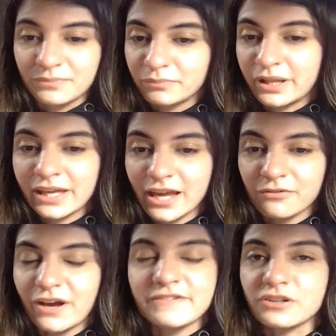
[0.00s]
Playing
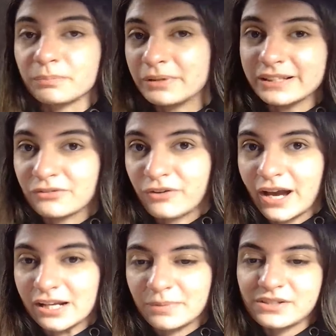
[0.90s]
a5 is completely
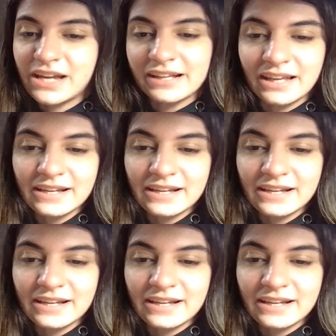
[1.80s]
fine because the idea